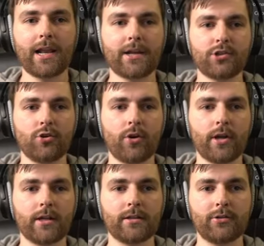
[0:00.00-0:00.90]
enjoy
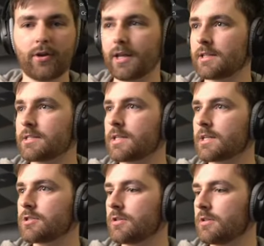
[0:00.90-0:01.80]
looking at this
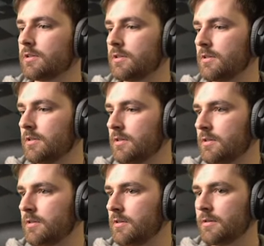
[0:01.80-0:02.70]
texture
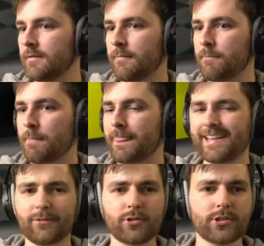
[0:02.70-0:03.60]
it
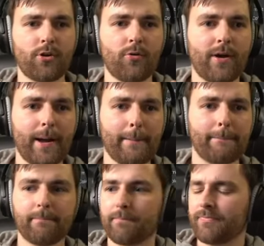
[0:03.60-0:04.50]
looks so um,